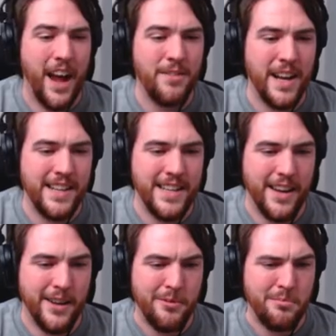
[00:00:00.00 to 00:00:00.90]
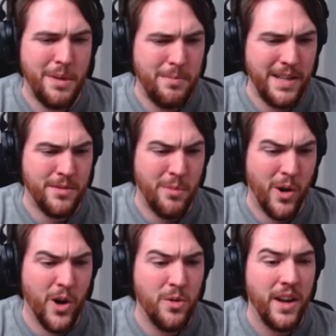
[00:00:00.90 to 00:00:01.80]
I have an idea. Meet me
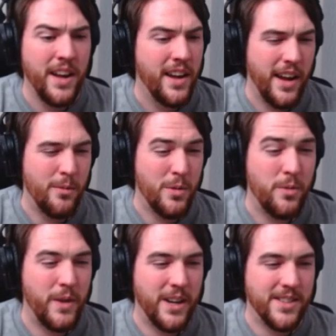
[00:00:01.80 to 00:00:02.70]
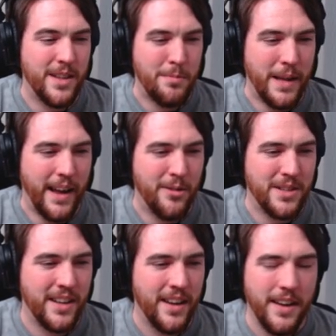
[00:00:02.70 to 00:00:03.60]
tomorrow, and we'll figure something
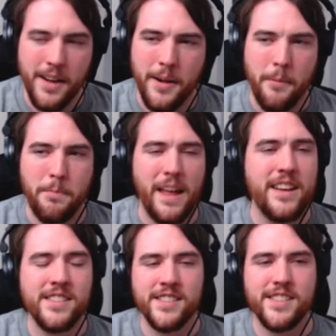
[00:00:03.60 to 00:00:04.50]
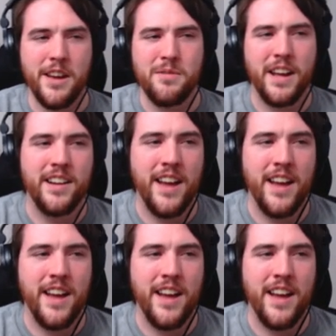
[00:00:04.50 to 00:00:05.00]
out. That doesn't sound like an